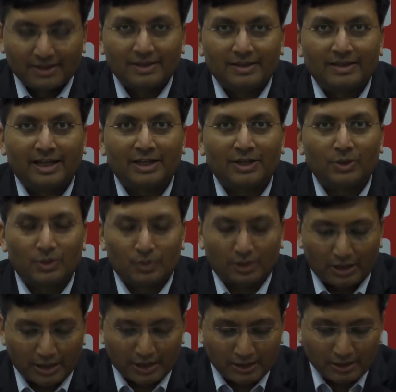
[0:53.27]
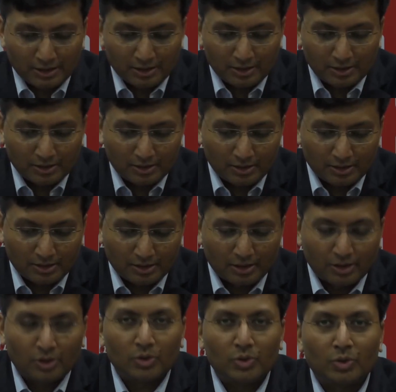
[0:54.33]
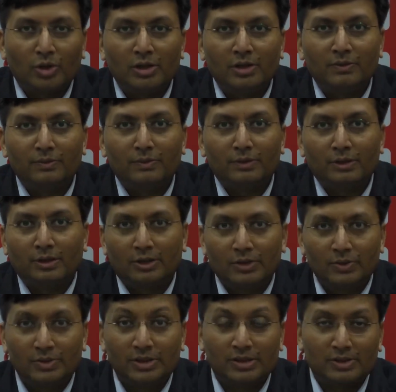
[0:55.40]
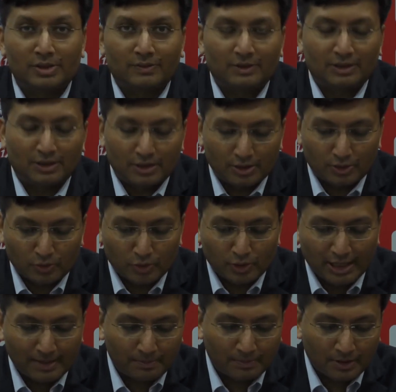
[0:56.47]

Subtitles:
Thank you, and hello to all the users of the Groww app.